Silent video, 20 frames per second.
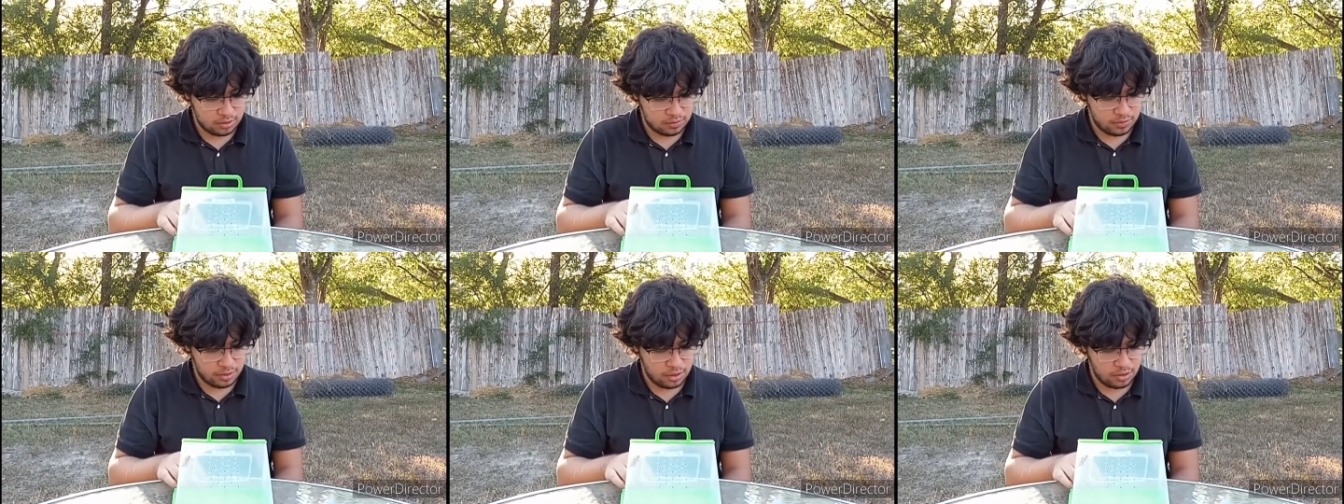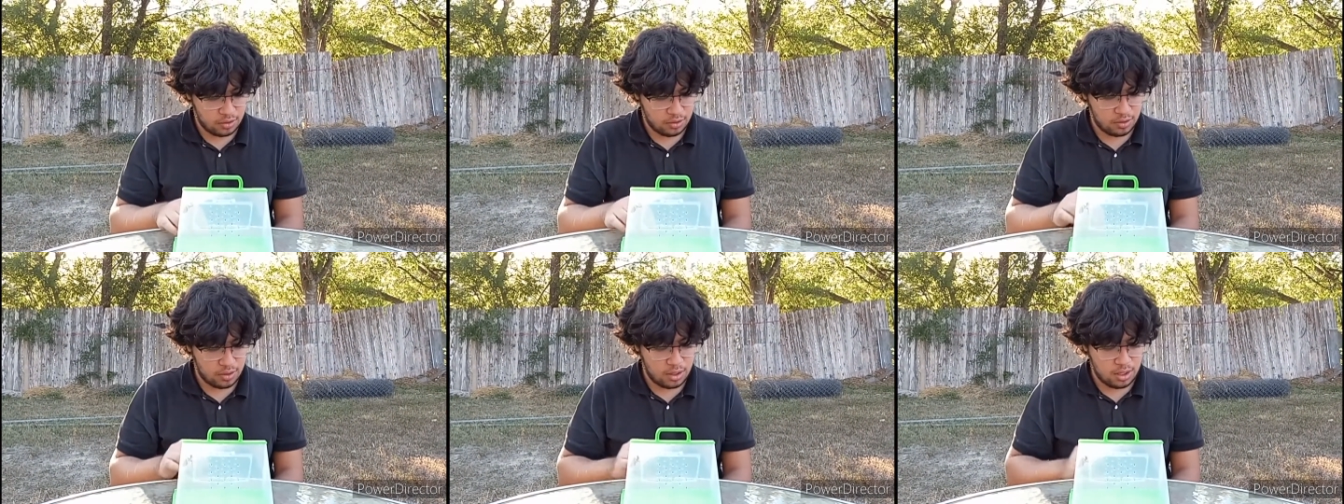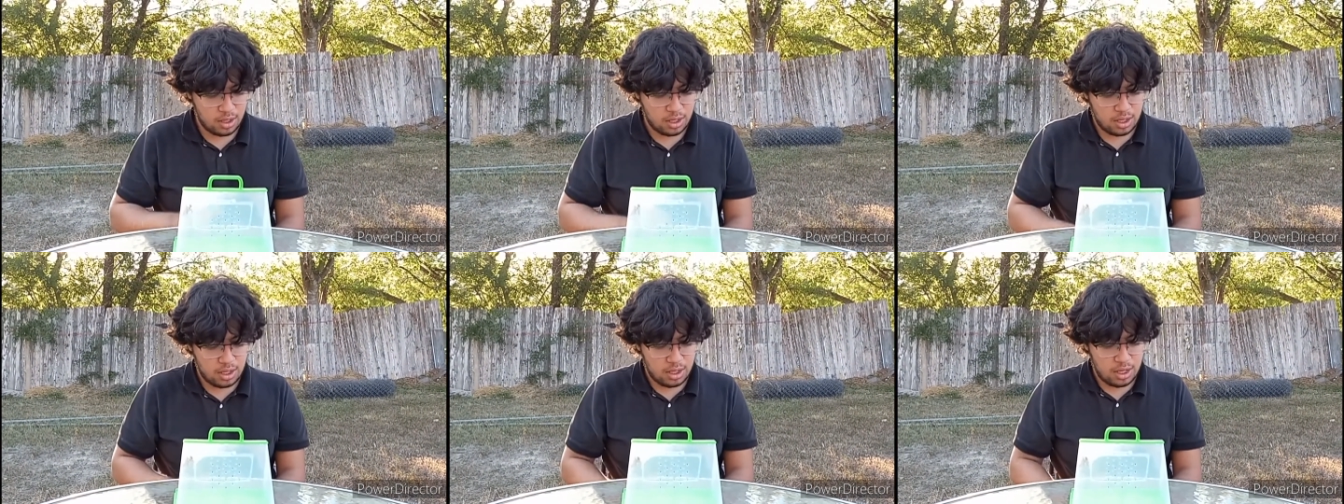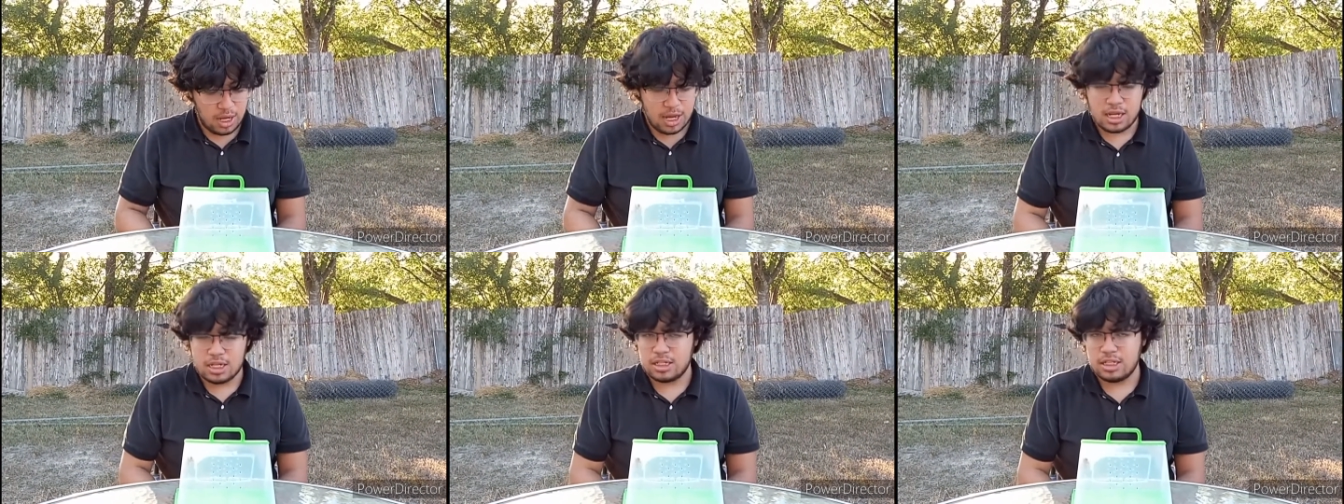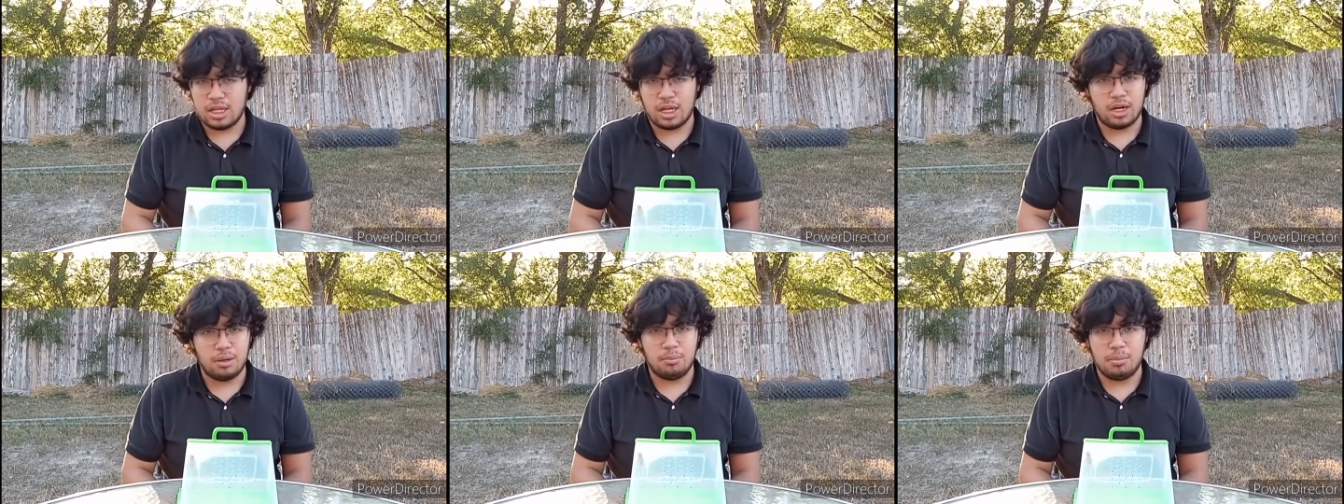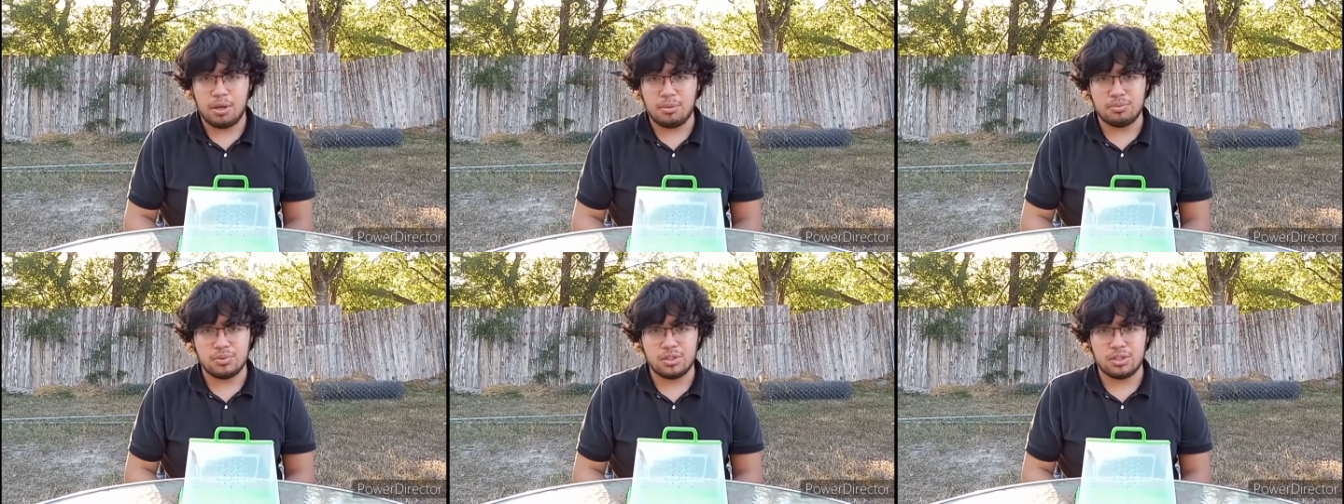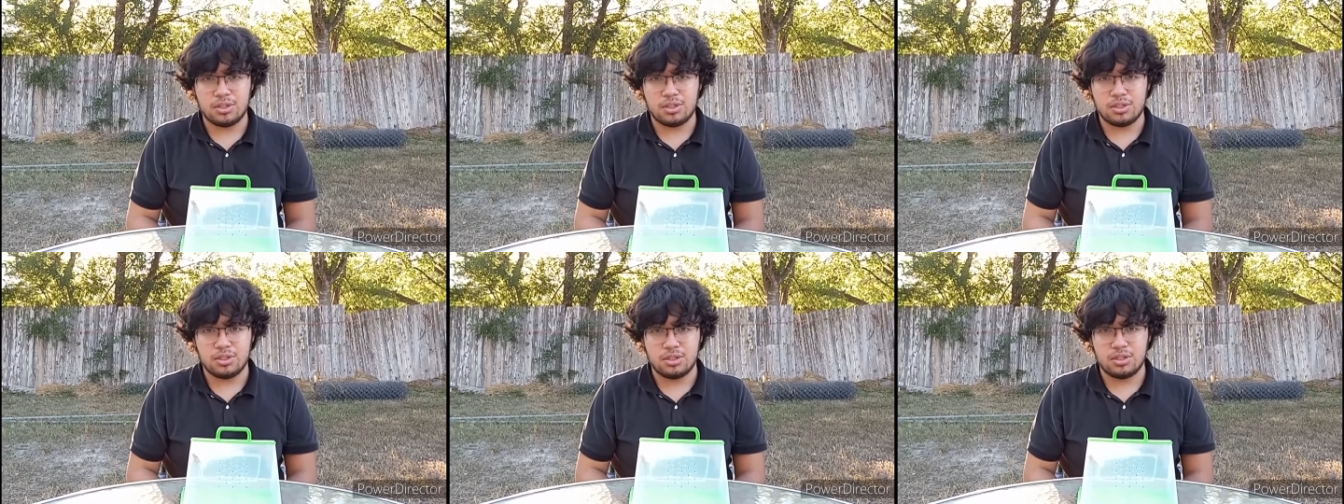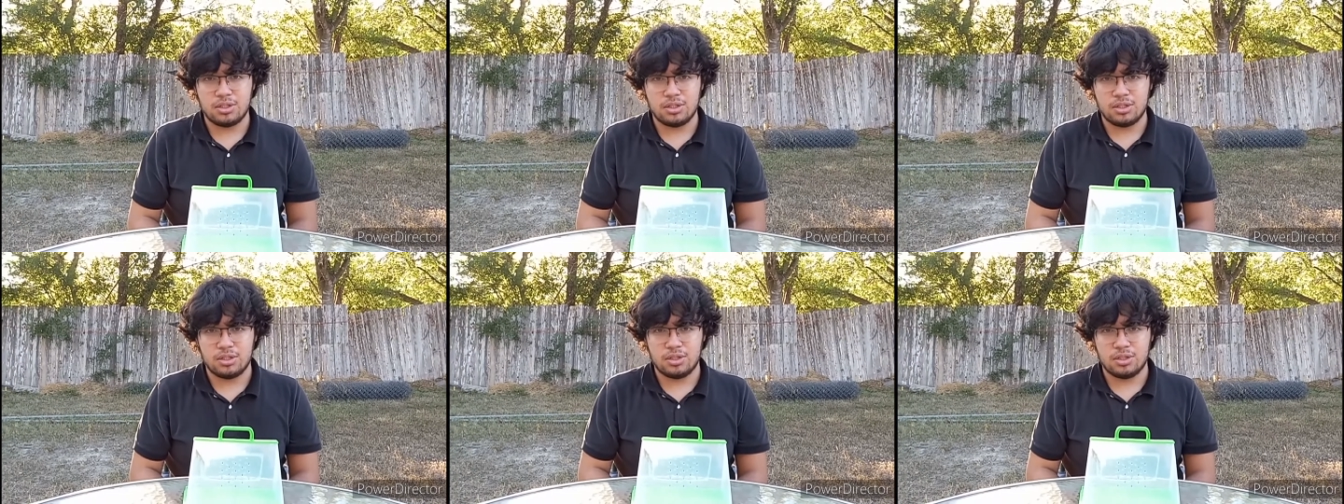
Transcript: this video, it's not a pepsis.